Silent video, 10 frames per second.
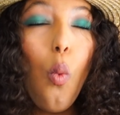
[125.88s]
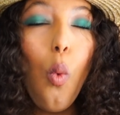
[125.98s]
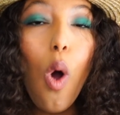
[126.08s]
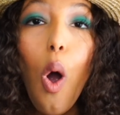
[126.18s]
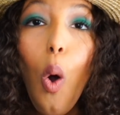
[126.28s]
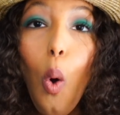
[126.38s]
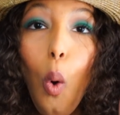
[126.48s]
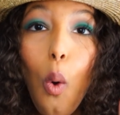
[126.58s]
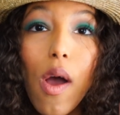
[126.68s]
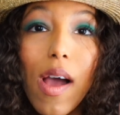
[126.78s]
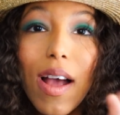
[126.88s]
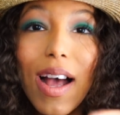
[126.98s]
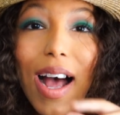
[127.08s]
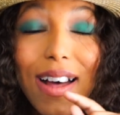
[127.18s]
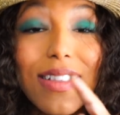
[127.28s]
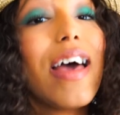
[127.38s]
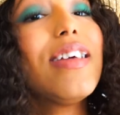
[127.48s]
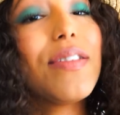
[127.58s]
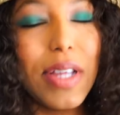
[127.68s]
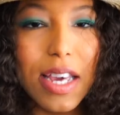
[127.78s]
Woo! I
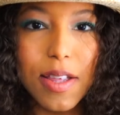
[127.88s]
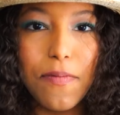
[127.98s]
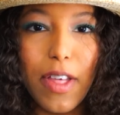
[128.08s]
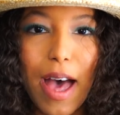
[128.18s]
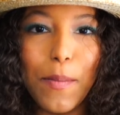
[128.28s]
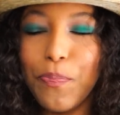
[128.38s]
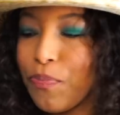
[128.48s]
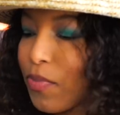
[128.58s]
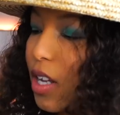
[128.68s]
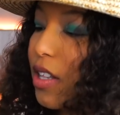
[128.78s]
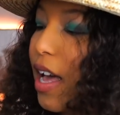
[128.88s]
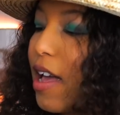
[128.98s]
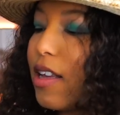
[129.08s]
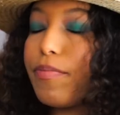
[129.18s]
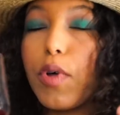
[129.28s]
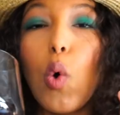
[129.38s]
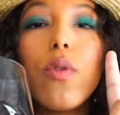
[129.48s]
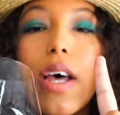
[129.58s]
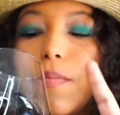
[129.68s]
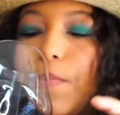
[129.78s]
like the taste of that.
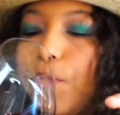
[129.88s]
Hold on.